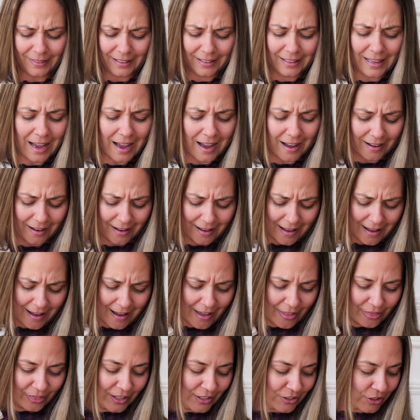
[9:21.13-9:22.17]
yeah,
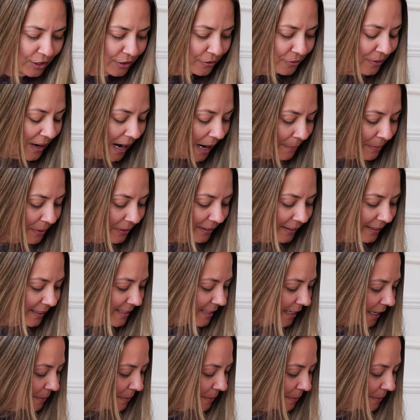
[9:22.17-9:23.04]
these are fabulous.